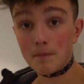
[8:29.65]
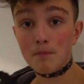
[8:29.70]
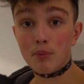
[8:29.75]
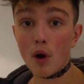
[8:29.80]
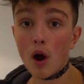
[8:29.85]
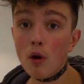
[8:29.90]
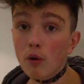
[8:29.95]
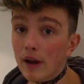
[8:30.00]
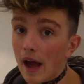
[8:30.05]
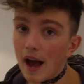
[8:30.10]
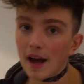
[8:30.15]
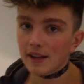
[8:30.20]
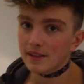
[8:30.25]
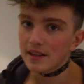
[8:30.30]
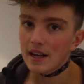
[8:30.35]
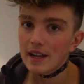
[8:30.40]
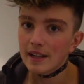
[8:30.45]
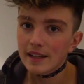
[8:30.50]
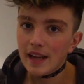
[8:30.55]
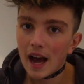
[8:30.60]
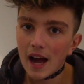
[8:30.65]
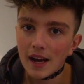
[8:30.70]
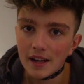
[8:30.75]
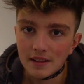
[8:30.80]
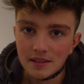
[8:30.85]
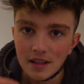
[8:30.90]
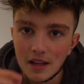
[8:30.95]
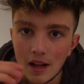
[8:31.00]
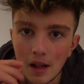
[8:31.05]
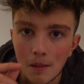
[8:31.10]
And bro, guys,
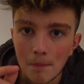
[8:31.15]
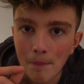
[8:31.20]
guys,